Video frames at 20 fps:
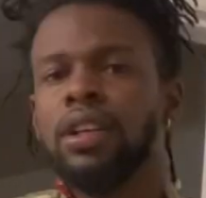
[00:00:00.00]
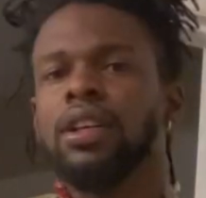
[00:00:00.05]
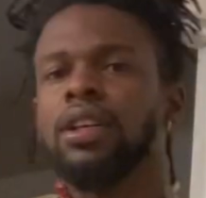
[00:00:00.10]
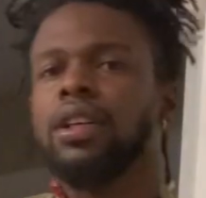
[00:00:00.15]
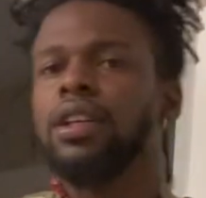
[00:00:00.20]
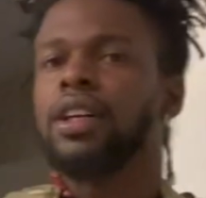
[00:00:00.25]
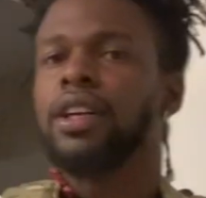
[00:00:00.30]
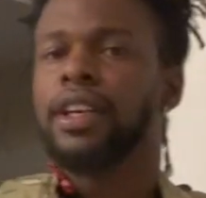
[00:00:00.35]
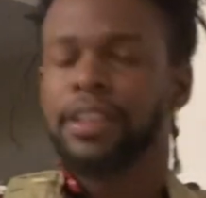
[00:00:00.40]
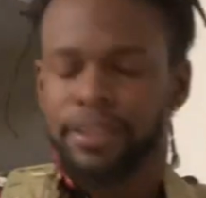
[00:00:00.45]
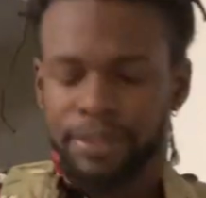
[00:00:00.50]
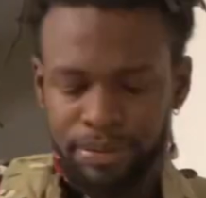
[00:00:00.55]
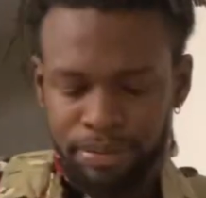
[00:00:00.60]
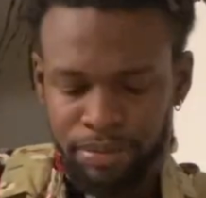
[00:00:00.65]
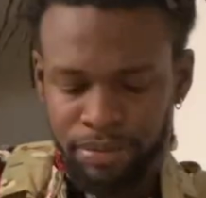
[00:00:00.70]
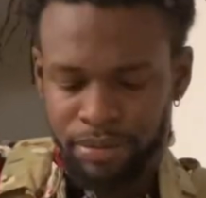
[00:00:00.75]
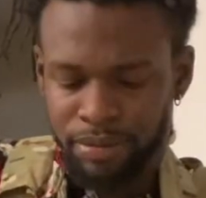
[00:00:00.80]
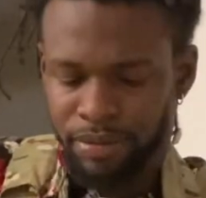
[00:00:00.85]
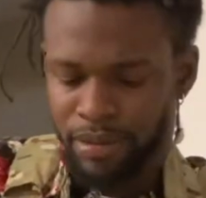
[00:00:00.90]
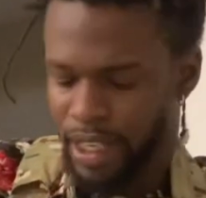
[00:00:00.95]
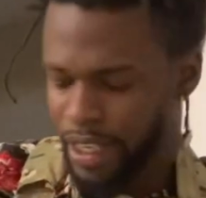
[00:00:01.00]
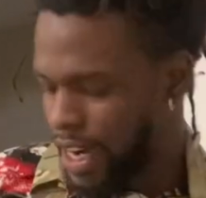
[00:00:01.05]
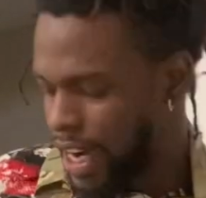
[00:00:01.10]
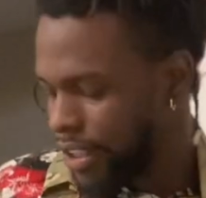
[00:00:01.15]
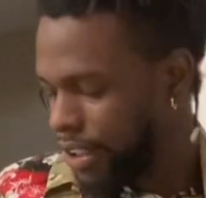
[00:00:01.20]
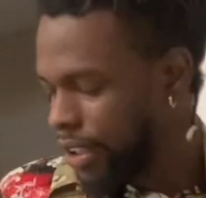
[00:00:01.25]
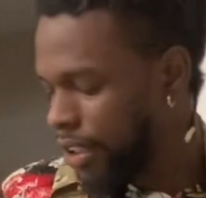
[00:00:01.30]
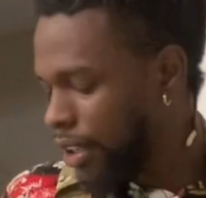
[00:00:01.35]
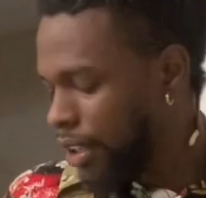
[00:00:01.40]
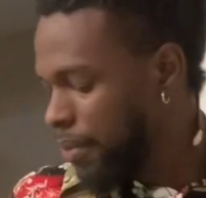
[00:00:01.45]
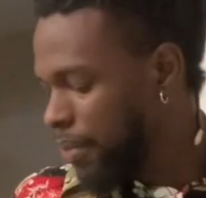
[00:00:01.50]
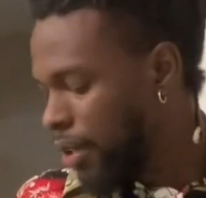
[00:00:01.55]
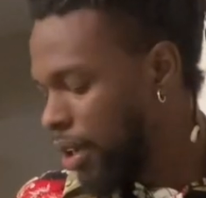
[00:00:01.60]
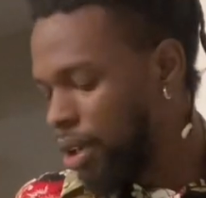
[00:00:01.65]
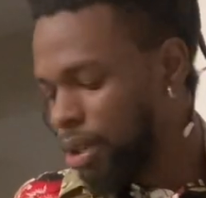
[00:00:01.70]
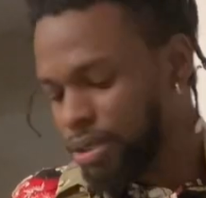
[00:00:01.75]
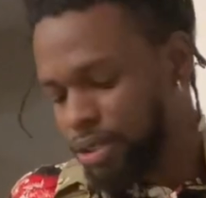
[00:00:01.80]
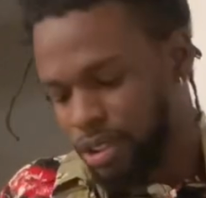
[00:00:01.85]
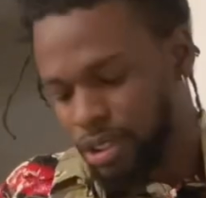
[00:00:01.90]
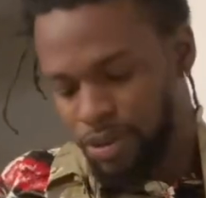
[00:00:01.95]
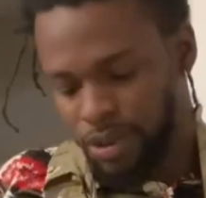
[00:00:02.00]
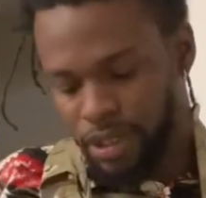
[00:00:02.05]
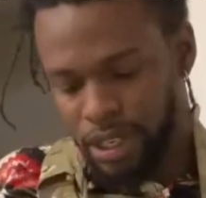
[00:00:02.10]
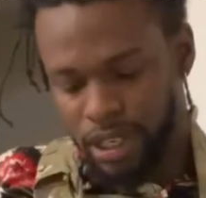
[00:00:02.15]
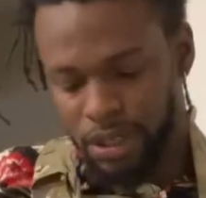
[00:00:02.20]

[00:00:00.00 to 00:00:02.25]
All right, I kind of nicked the holster when I